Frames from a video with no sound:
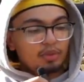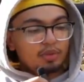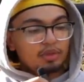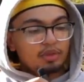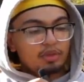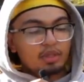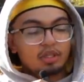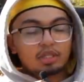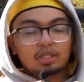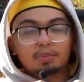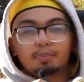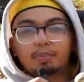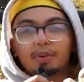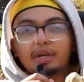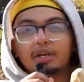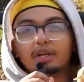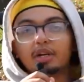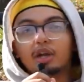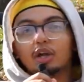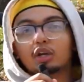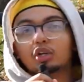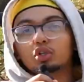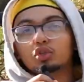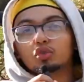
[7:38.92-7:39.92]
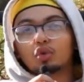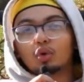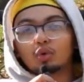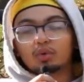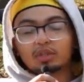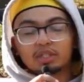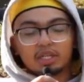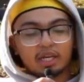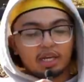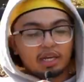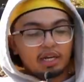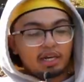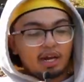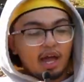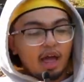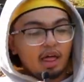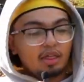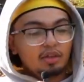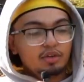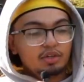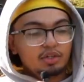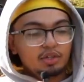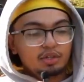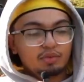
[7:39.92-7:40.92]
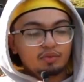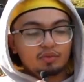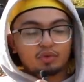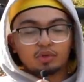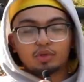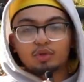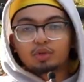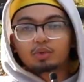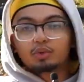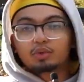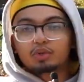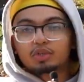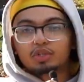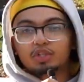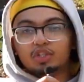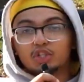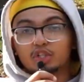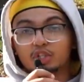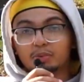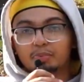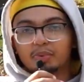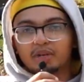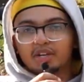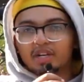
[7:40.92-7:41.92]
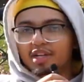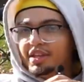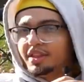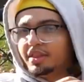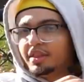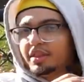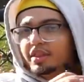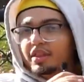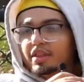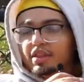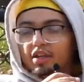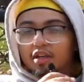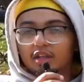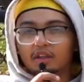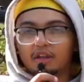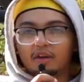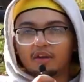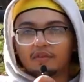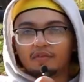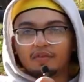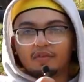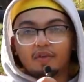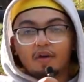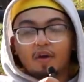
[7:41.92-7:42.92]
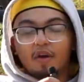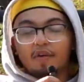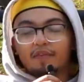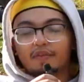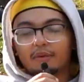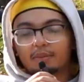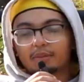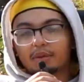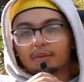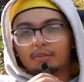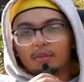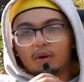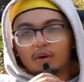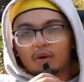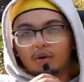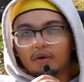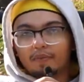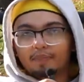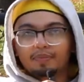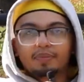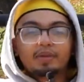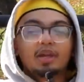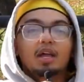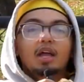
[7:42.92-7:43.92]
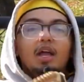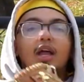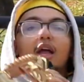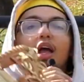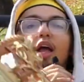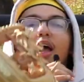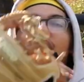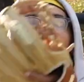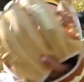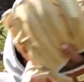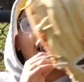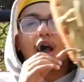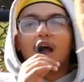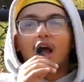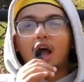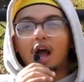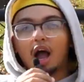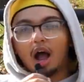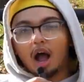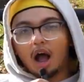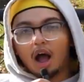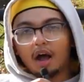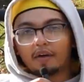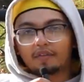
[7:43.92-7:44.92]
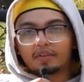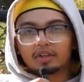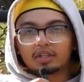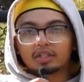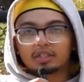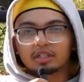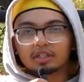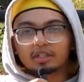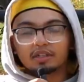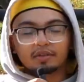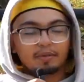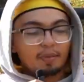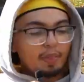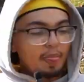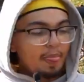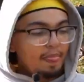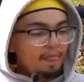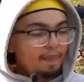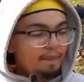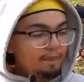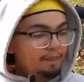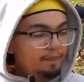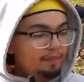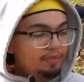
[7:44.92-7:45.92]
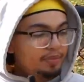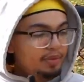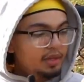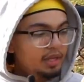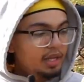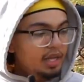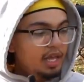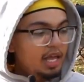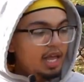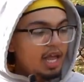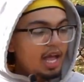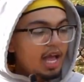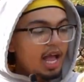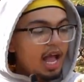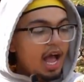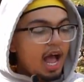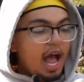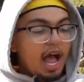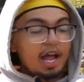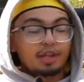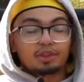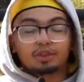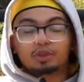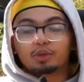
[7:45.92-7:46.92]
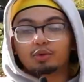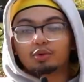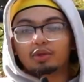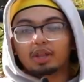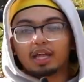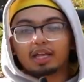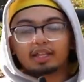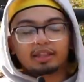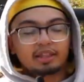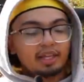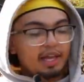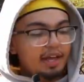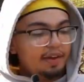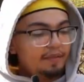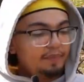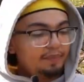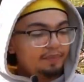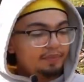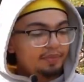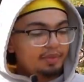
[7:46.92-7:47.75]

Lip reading: The spin control technology reduces the spin in the glove from the ball. Obviously, I do like that.